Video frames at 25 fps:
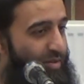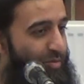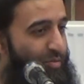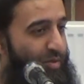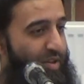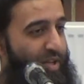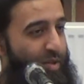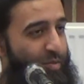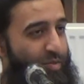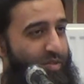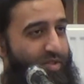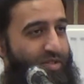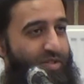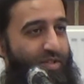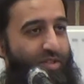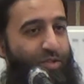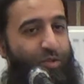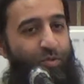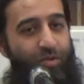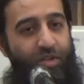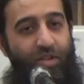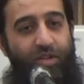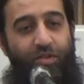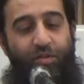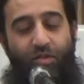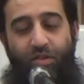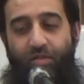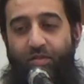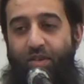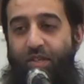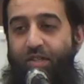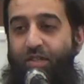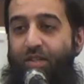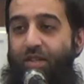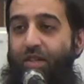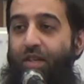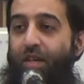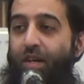when he was a student in the
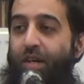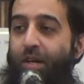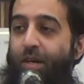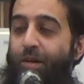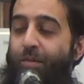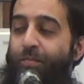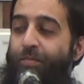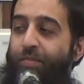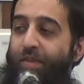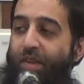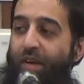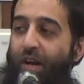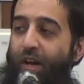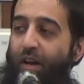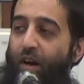university.